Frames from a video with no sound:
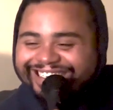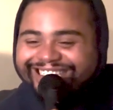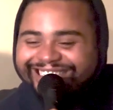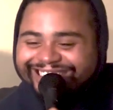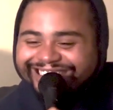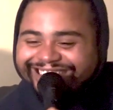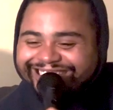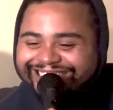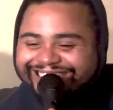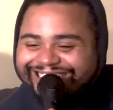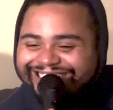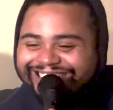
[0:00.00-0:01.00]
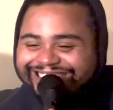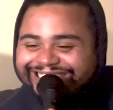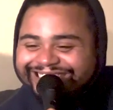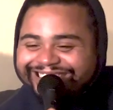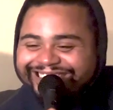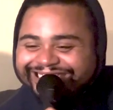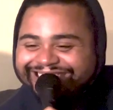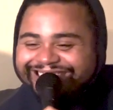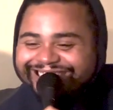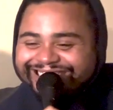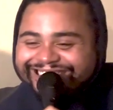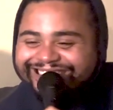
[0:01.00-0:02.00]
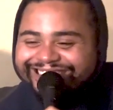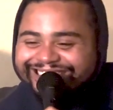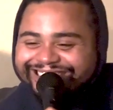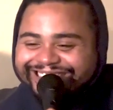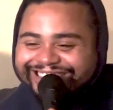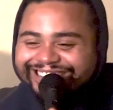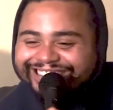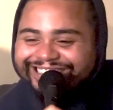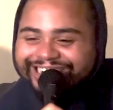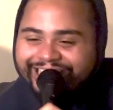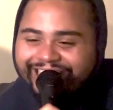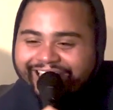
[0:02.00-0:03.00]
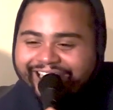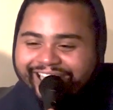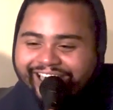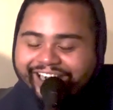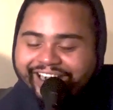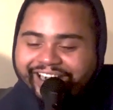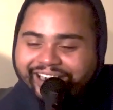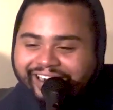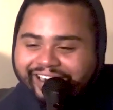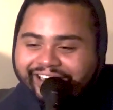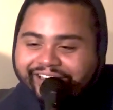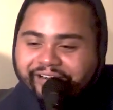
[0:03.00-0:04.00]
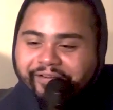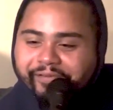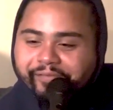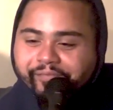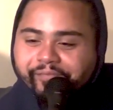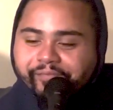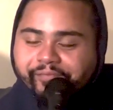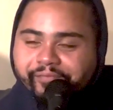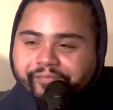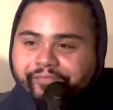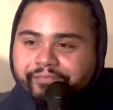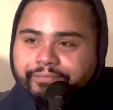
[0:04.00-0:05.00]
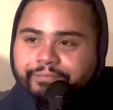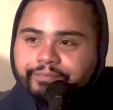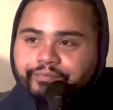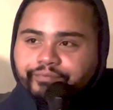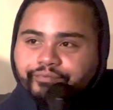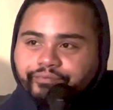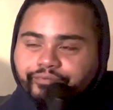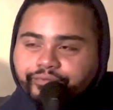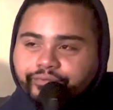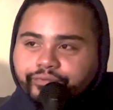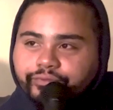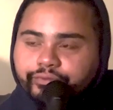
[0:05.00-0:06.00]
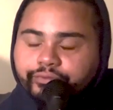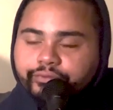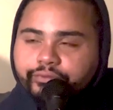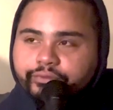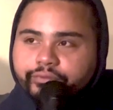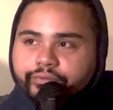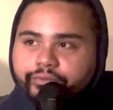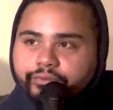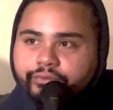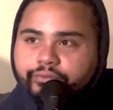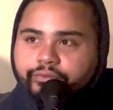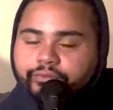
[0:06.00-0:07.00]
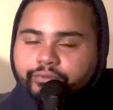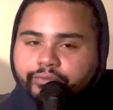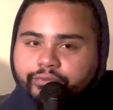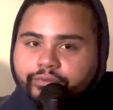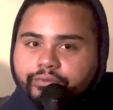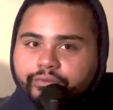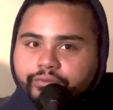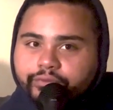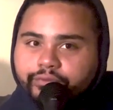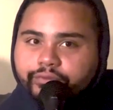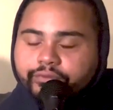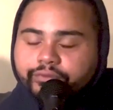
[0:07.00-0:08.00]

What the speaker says: The person shown says nothing.